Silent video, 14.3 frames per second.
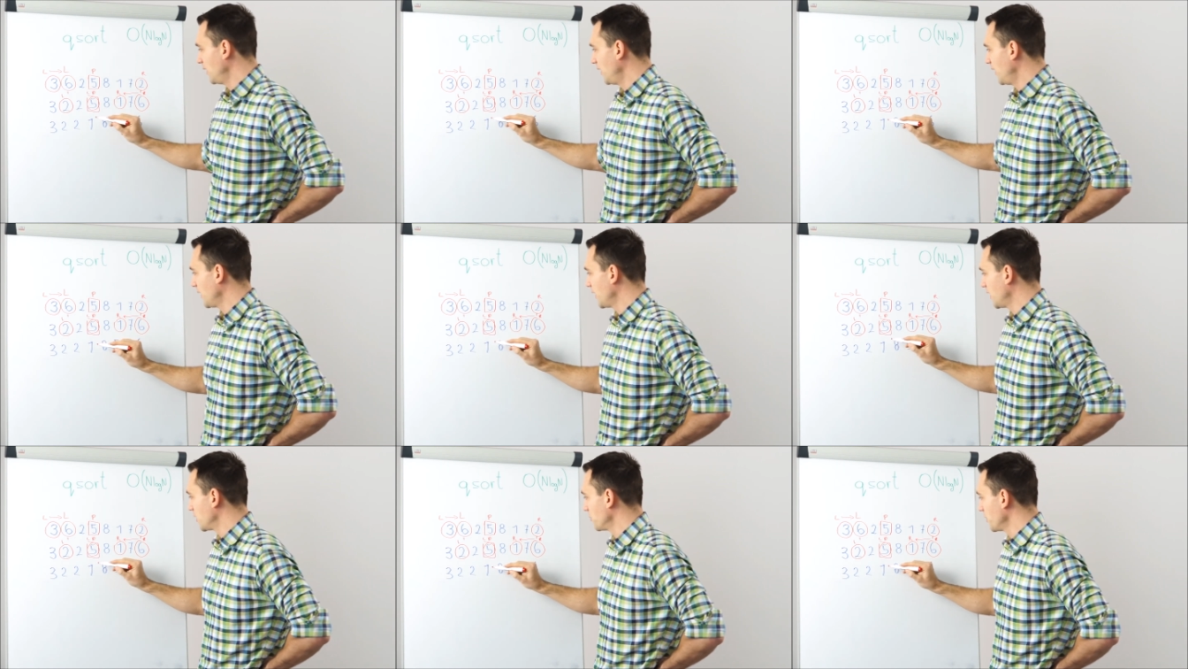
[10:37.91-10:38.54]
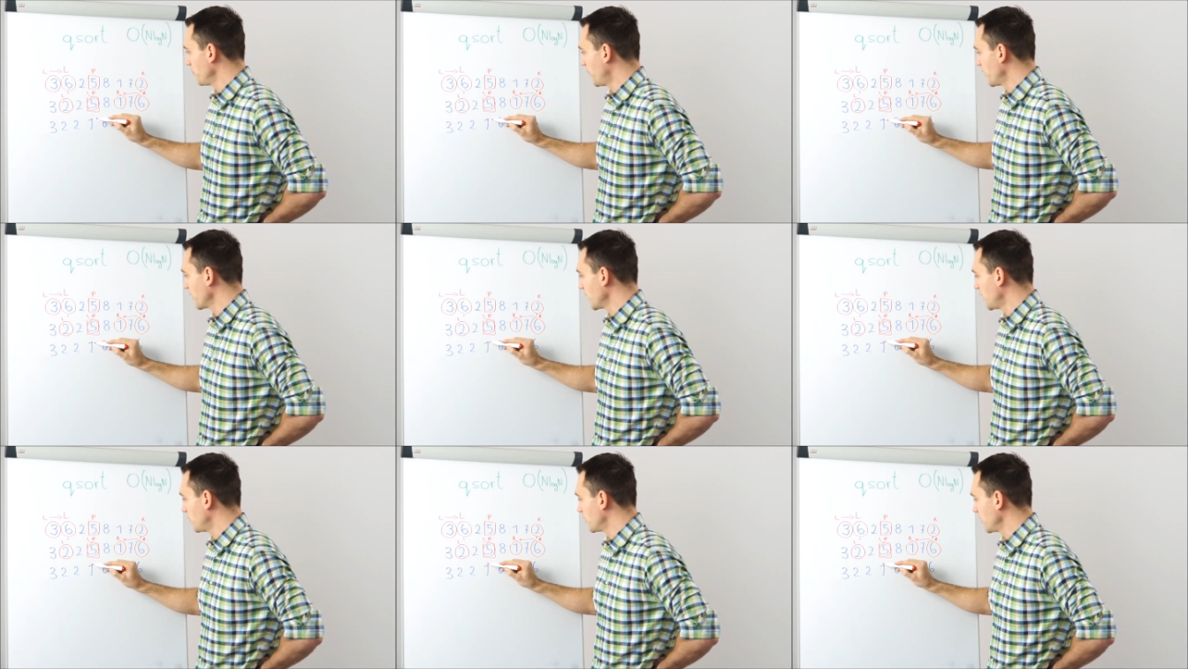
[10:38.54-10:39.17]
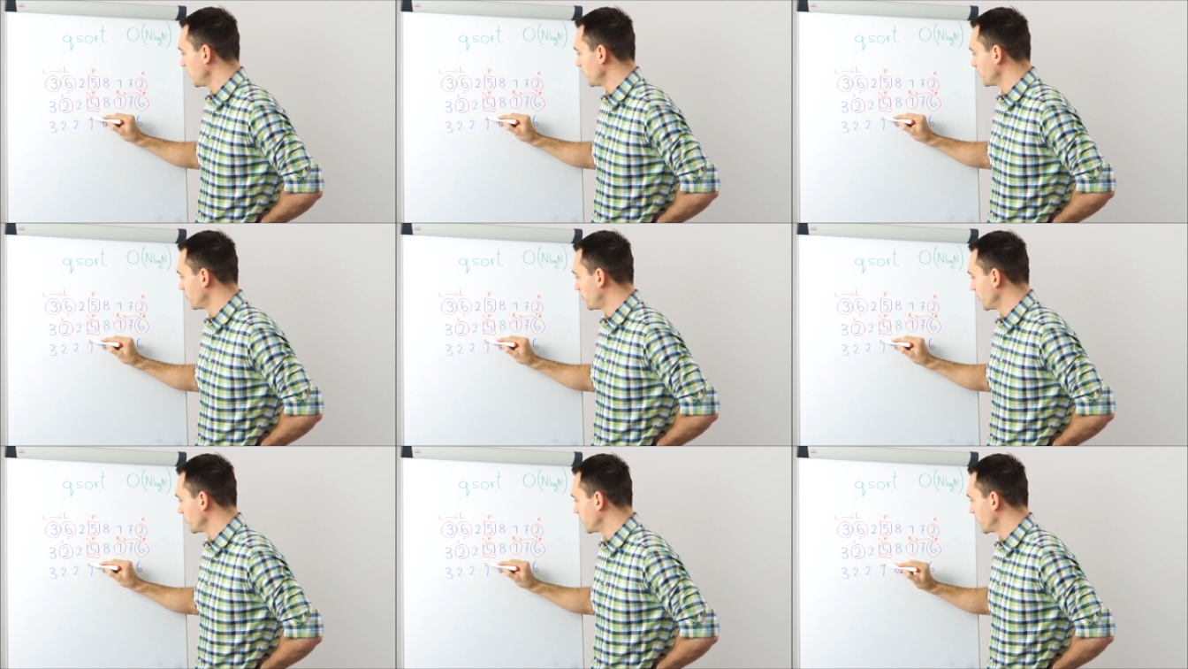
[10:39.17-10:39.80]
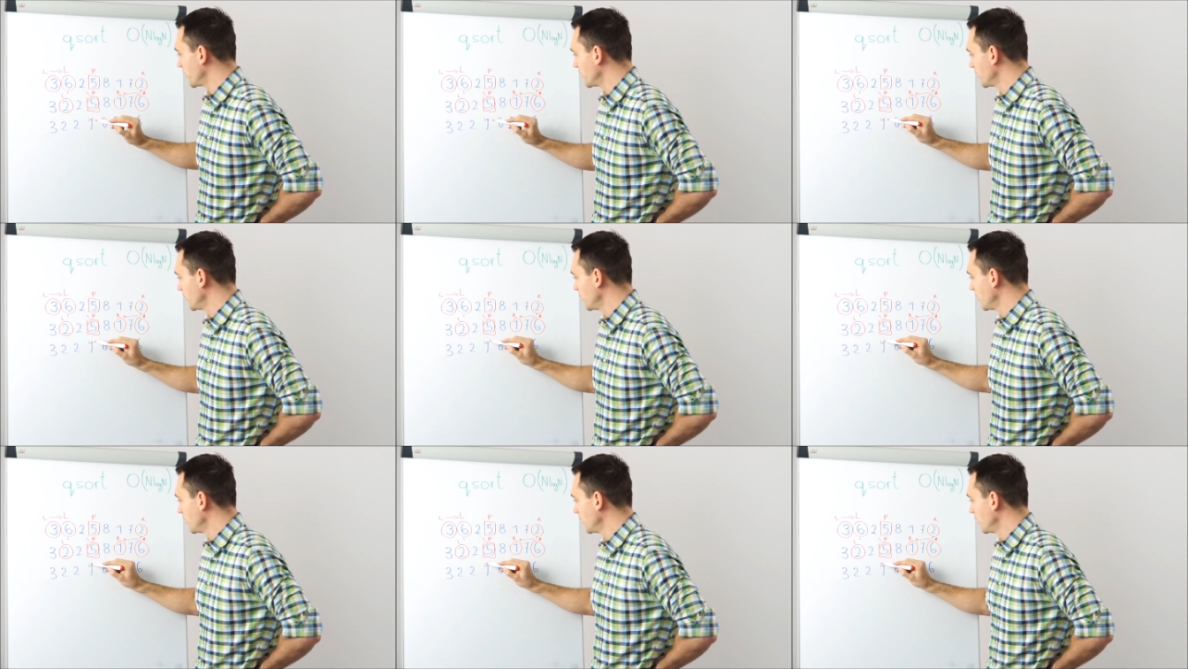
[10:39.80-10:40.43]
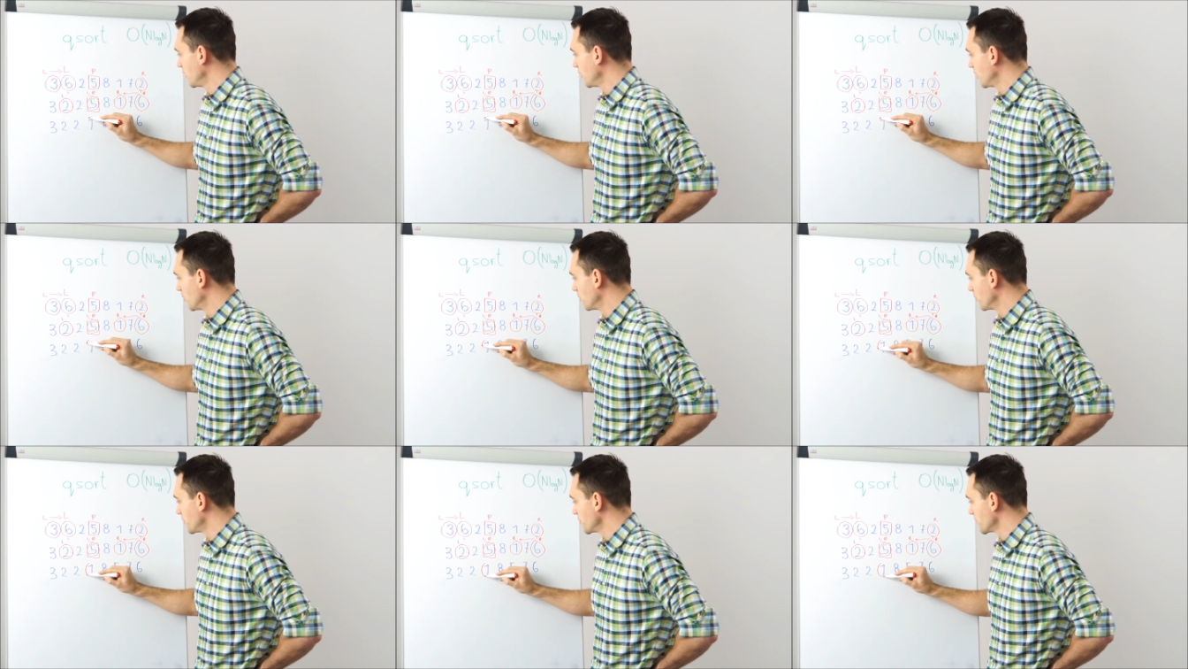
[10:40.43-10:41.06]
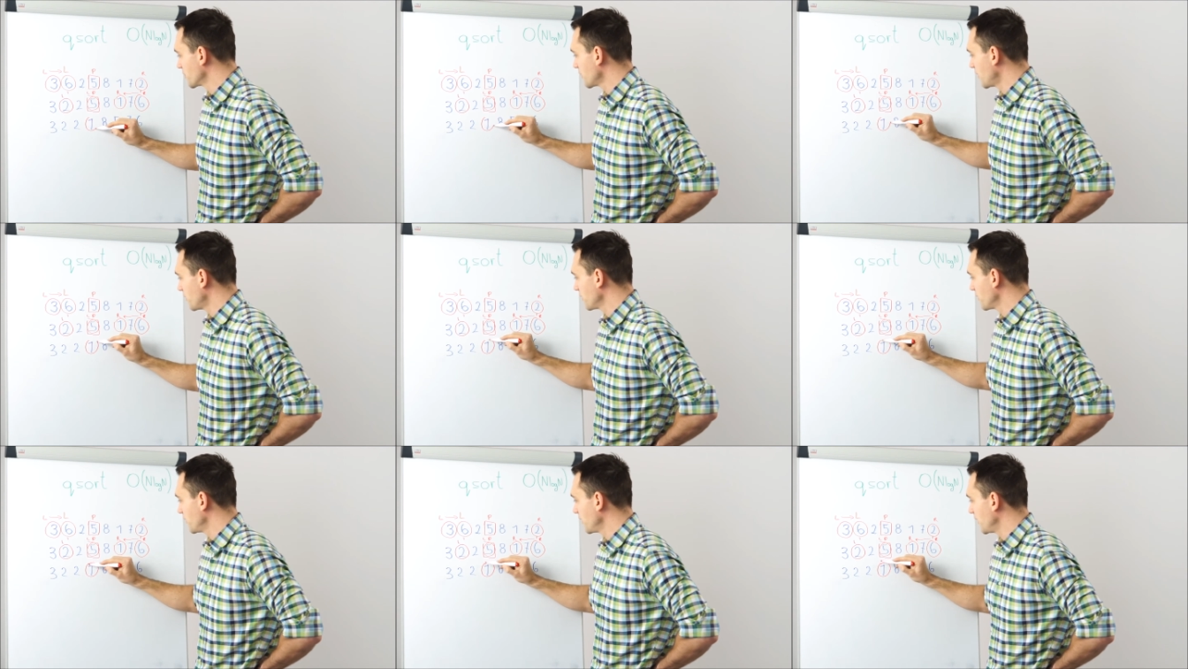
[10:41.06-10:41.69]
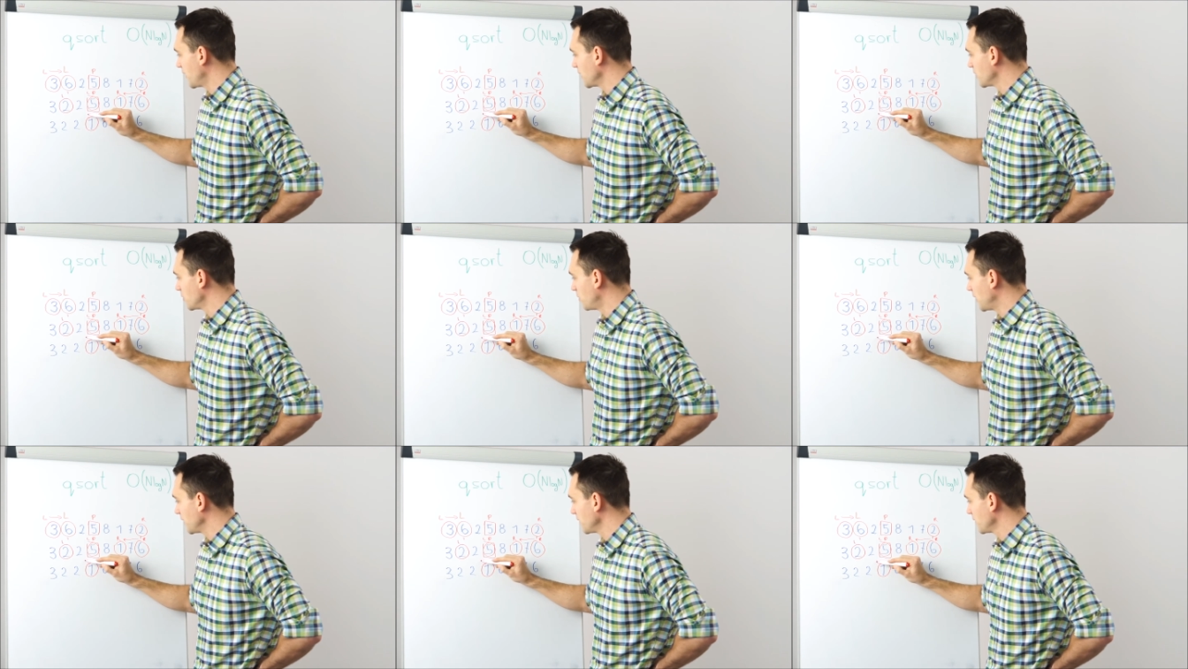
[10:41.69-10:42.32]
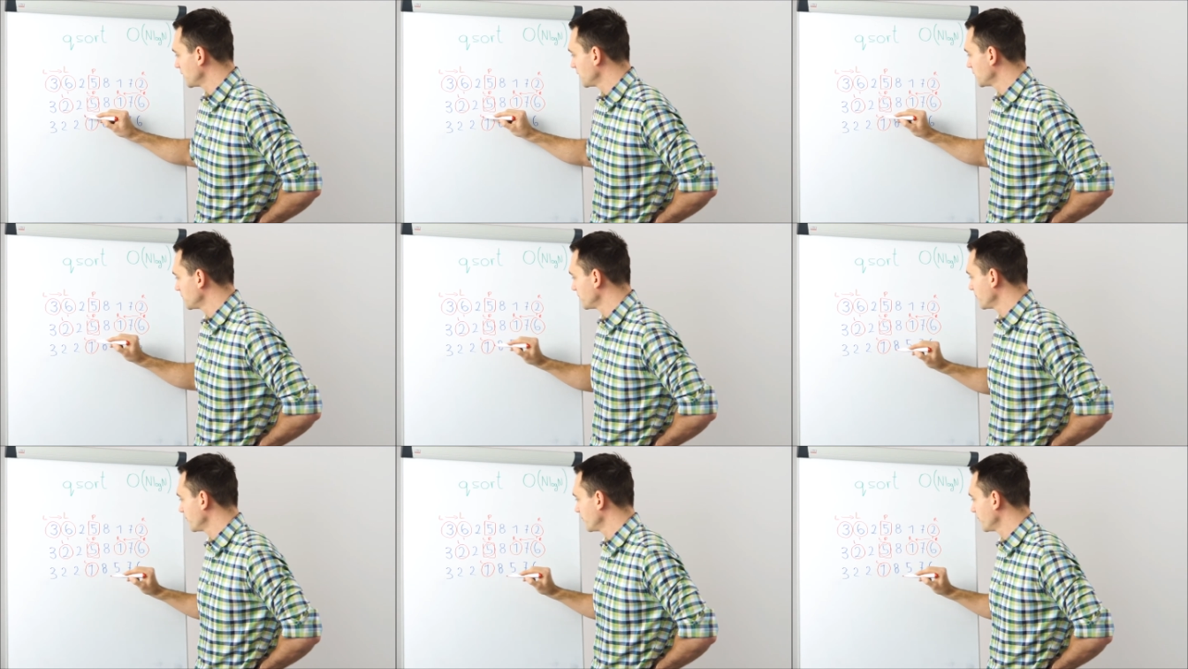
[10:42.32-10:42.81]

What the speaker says: Again, we mark our left pointer, which is currently at 1.